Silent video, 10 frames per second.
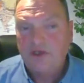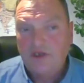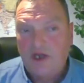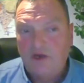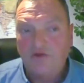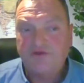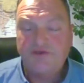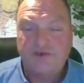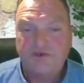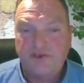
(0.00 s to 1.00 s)
I
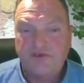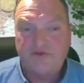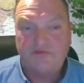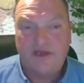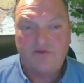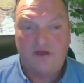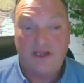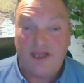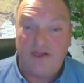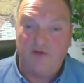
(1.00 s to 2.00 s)
wasn't the sort of
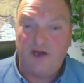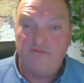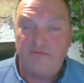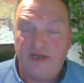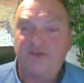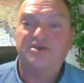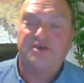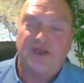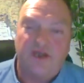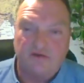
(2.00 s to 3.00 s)
alcoholic how I
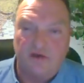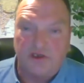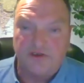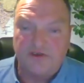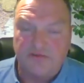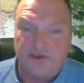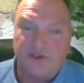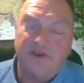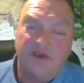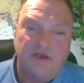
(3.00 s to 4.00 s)
imagined alcoholics to
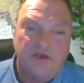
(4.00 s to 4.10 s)
be.